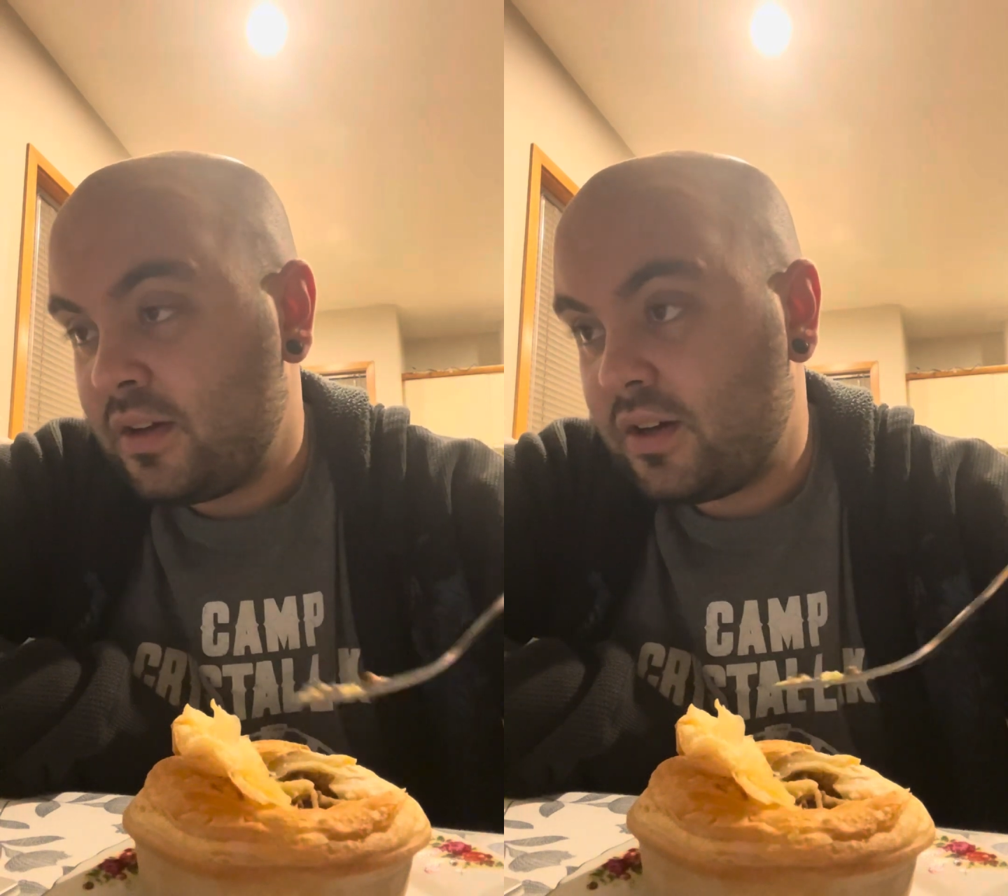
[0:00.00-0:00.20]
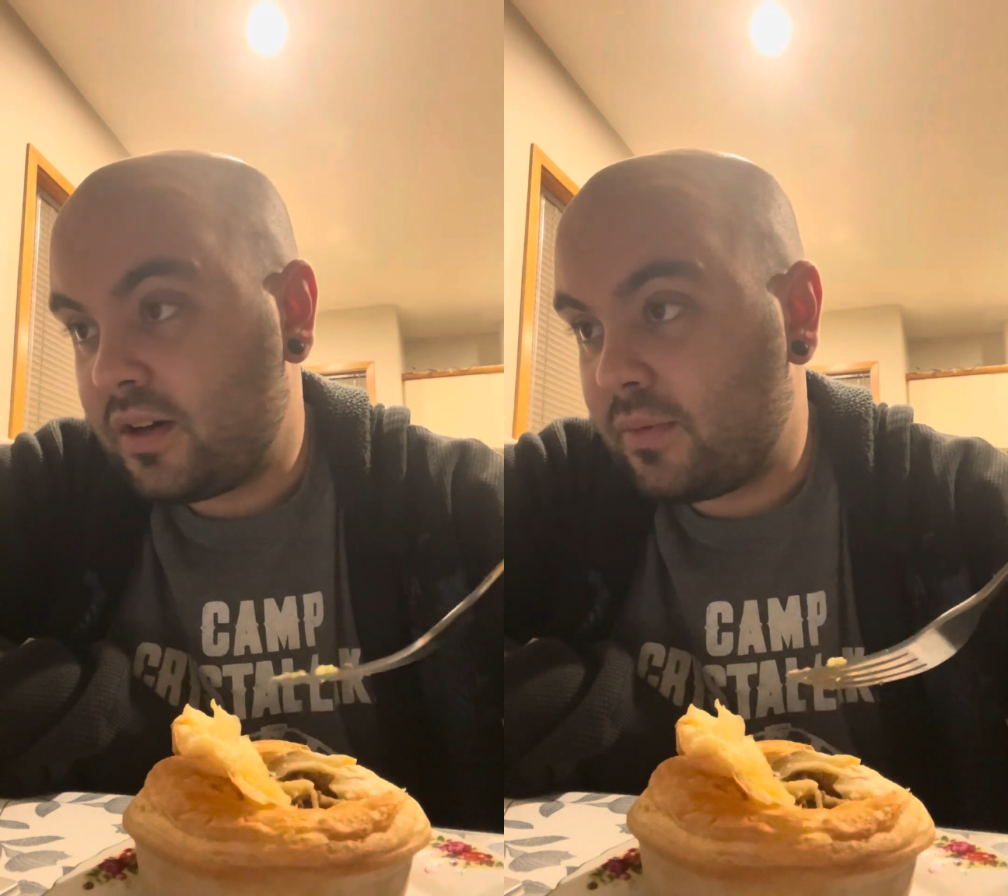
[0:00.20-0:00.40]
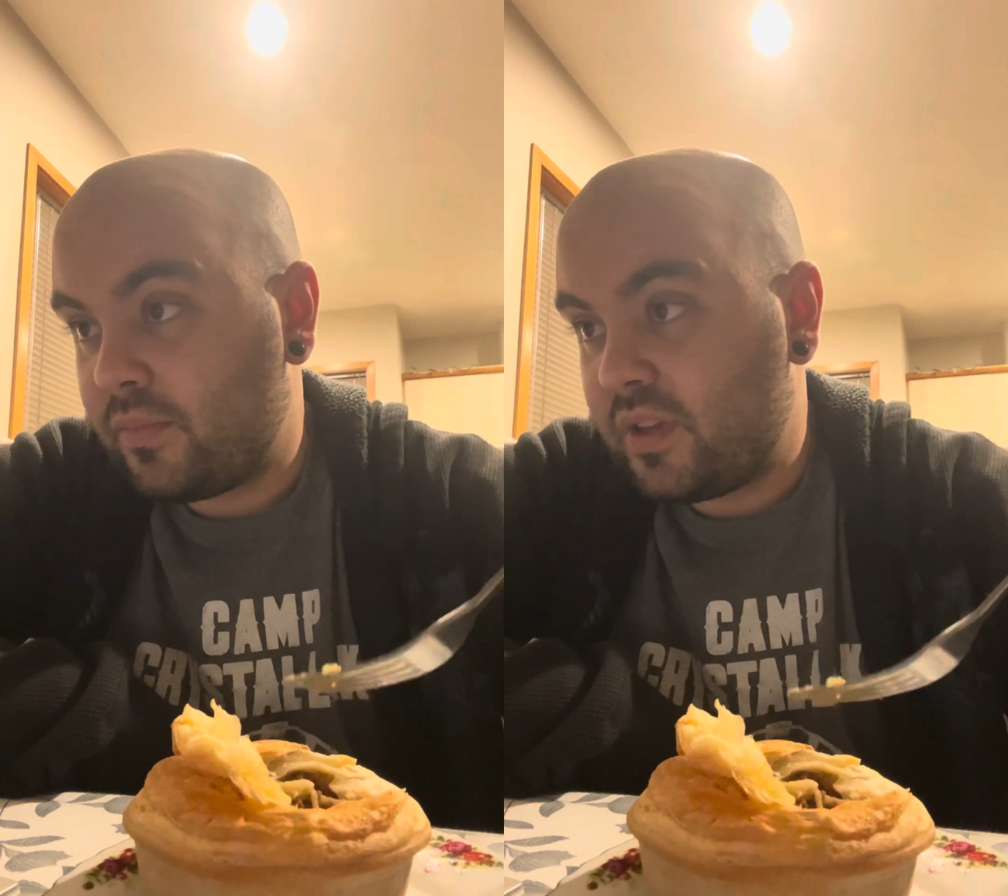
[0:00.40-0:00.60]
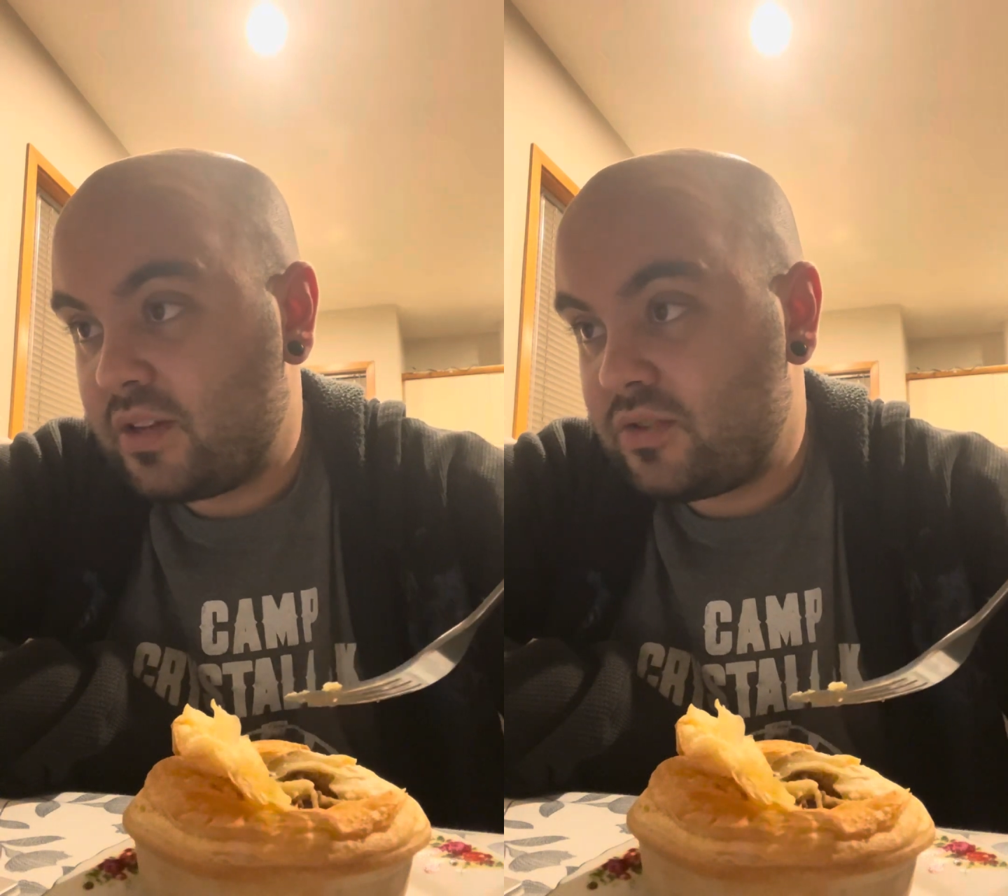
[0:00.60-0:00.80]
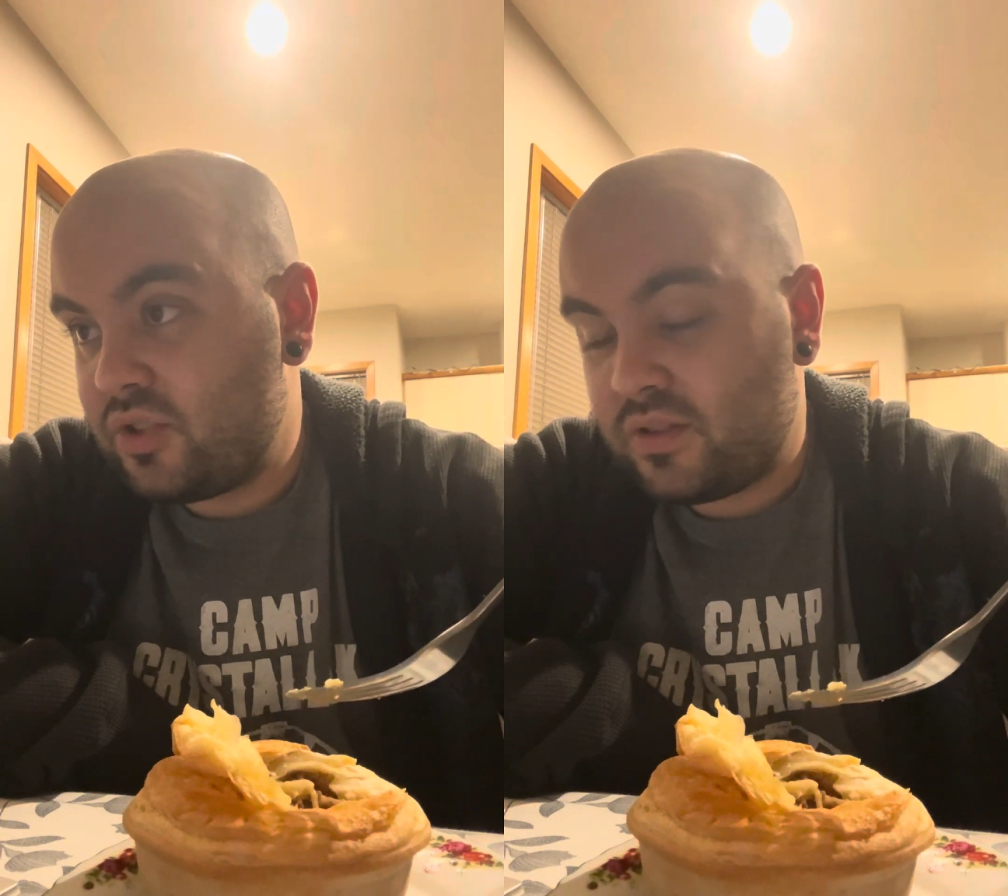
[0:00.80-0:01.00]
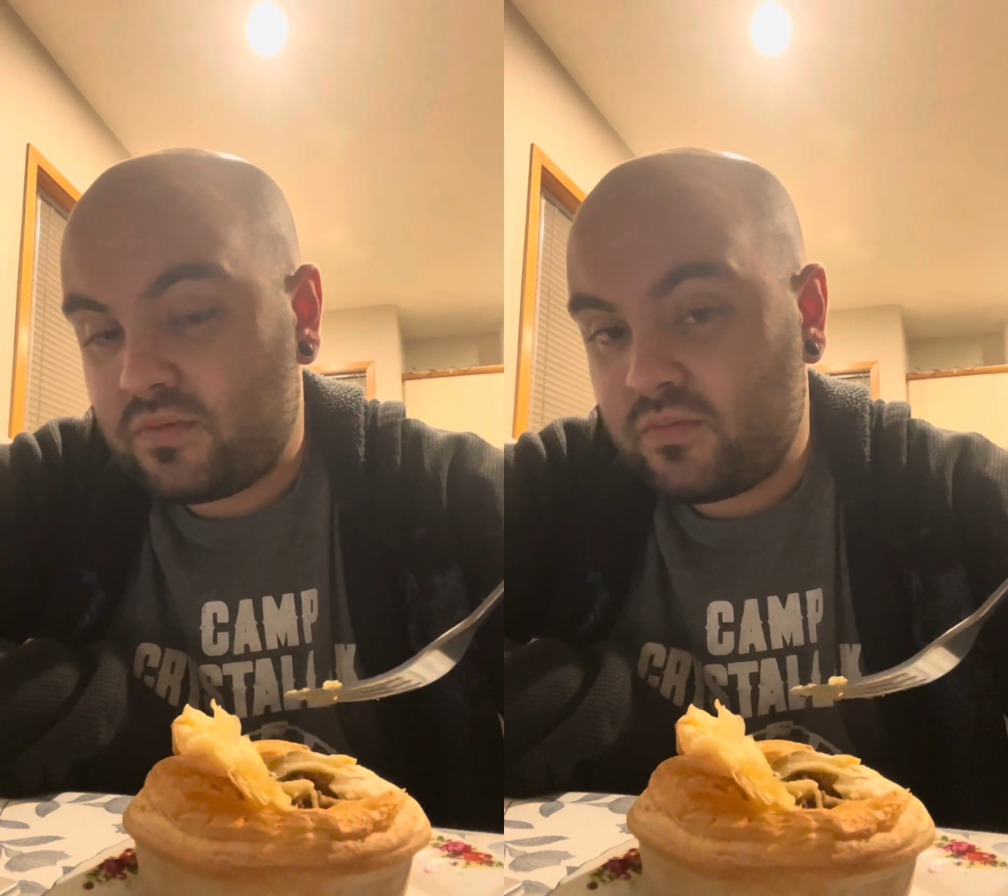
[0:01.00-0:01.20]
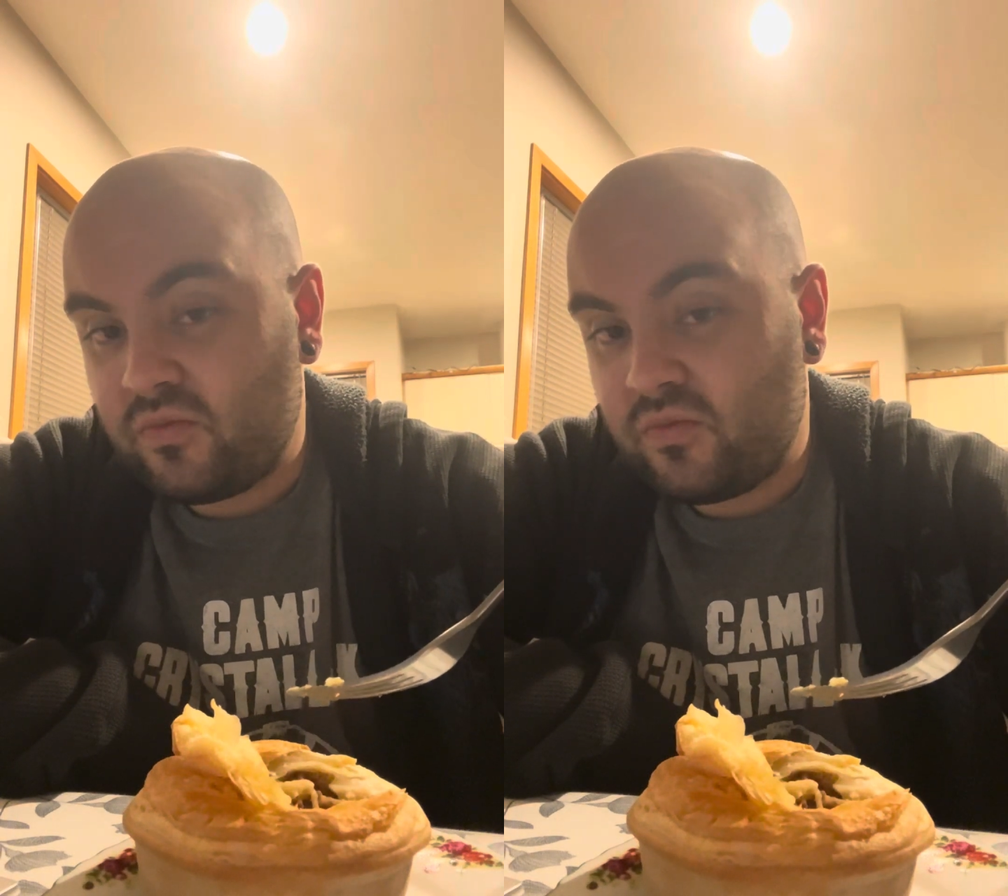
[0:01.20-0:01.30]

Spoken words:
they just